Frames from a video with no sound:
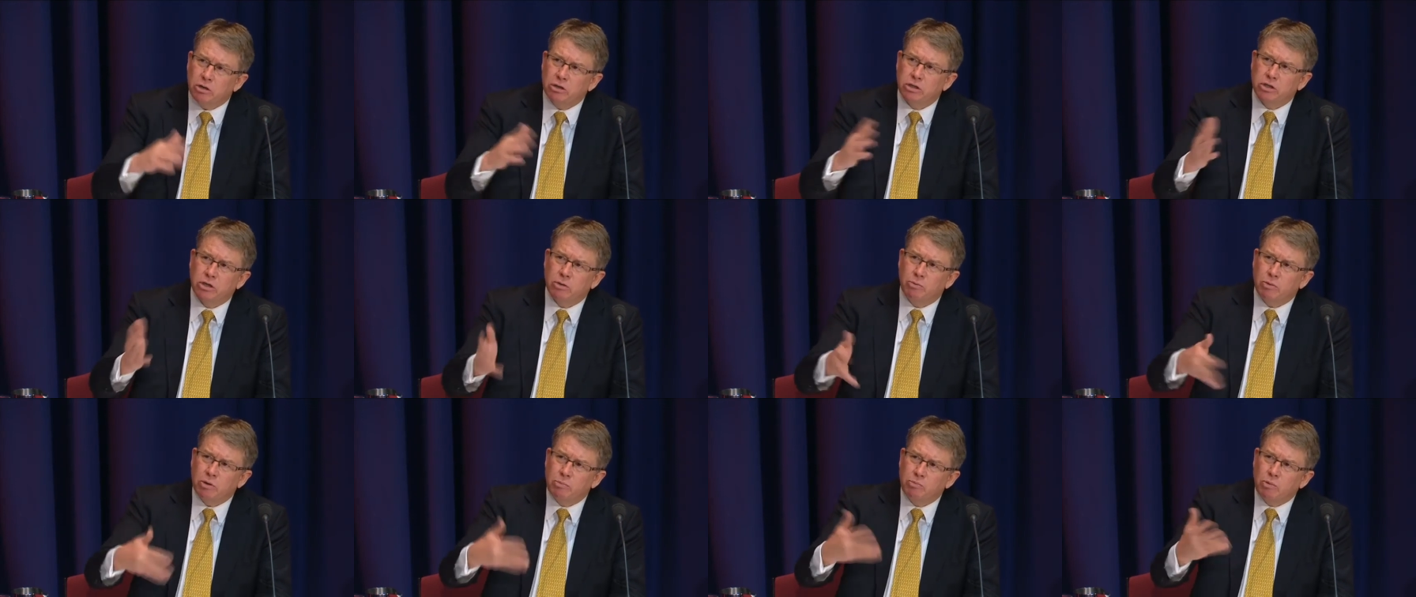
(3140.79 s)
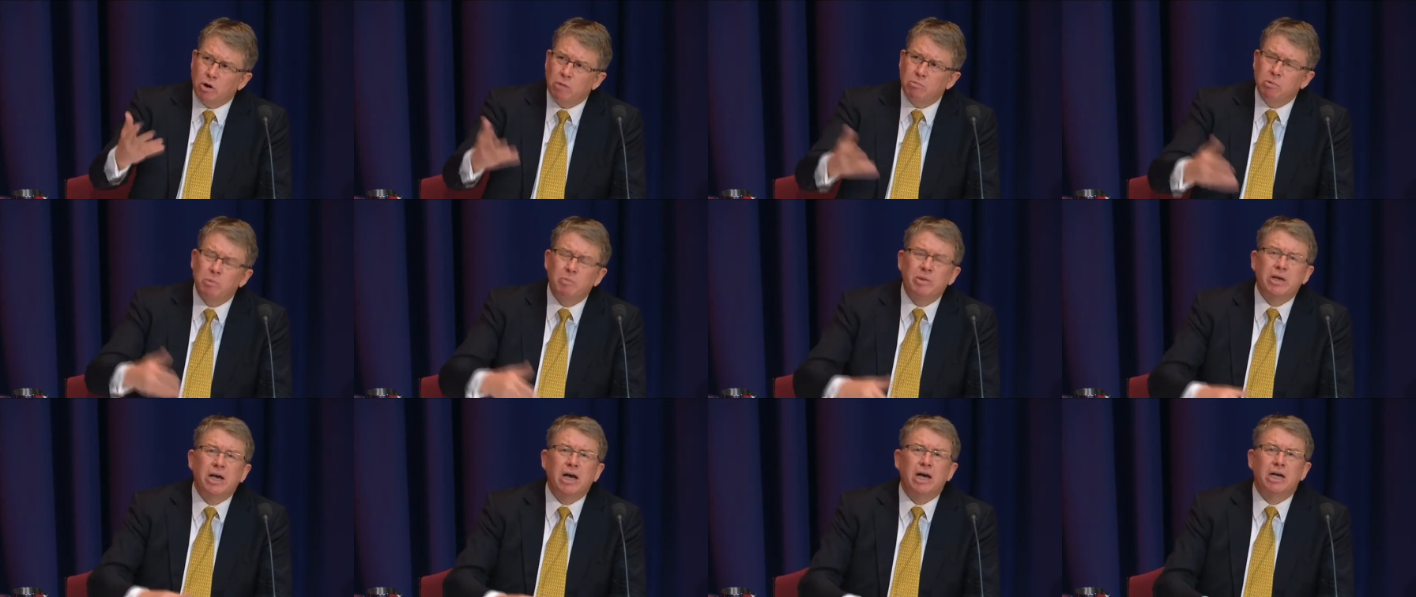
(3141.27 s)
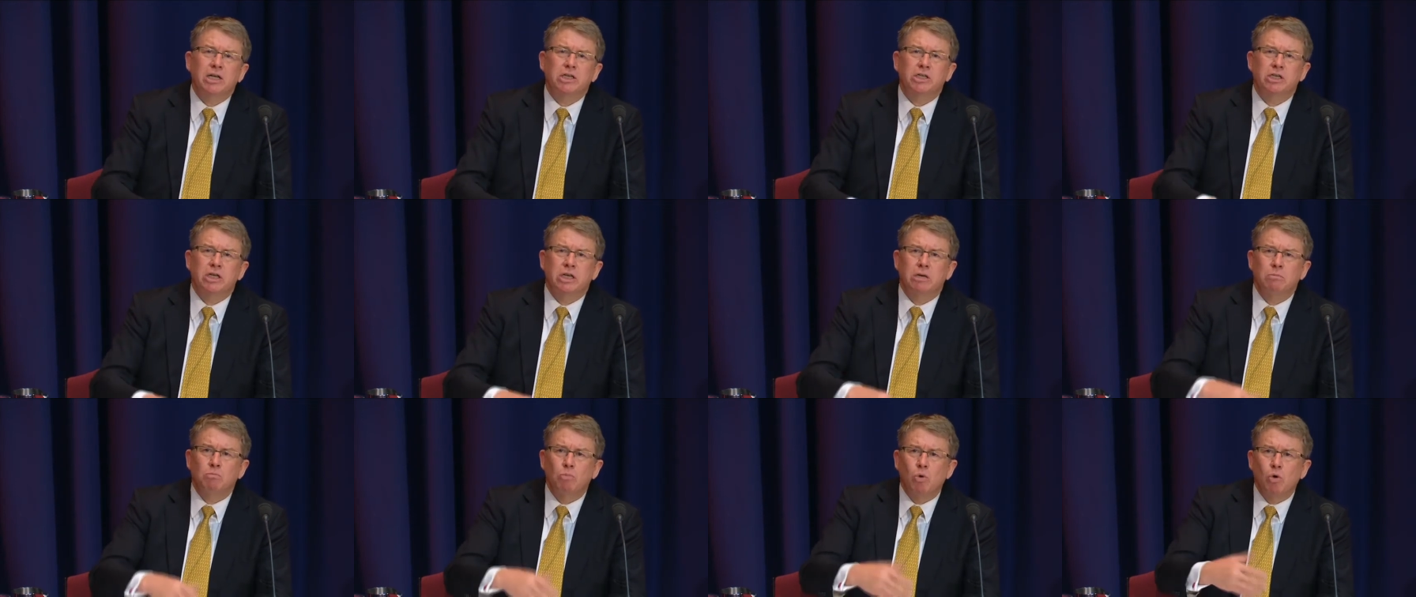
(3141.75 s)
so we probably are
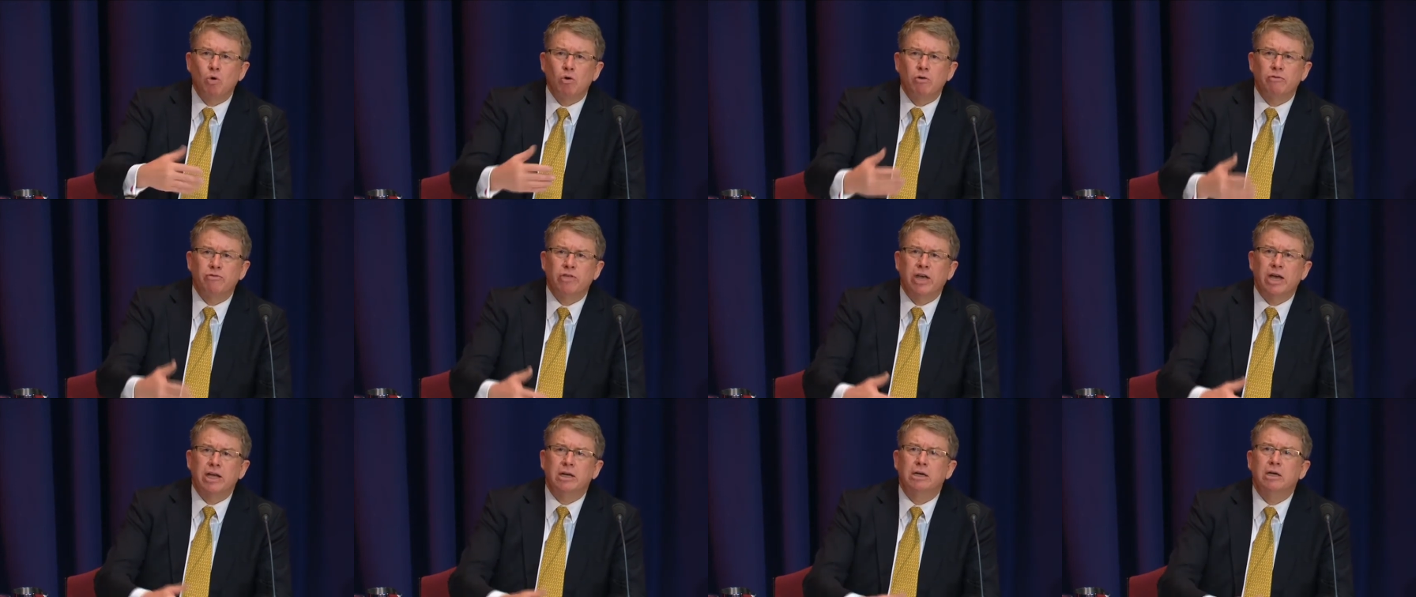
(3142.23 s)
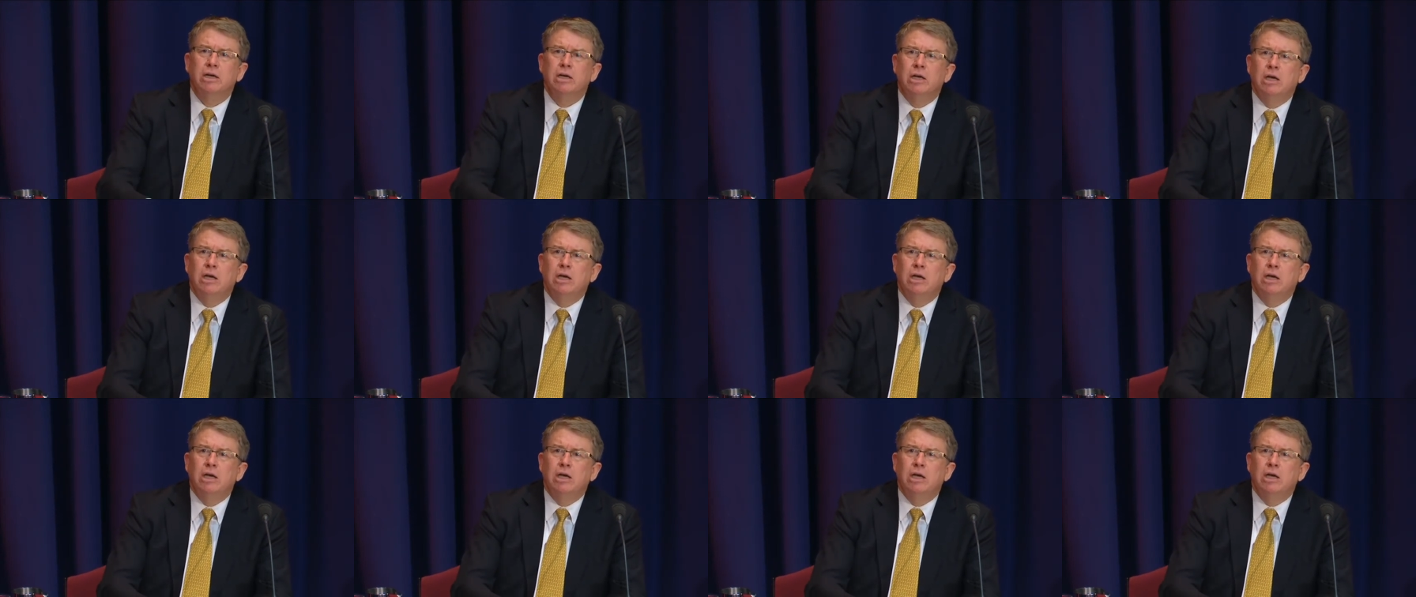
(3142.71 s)
seeing more of that